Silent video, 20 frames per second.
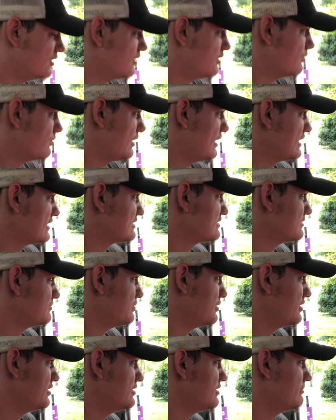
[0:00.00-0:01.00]
wax it,
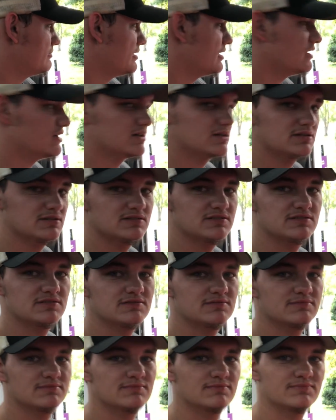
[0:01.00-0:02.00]
put it in the
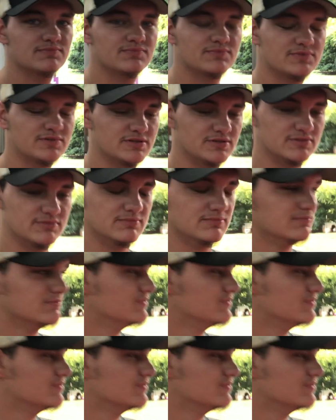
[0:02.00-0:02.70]
box, and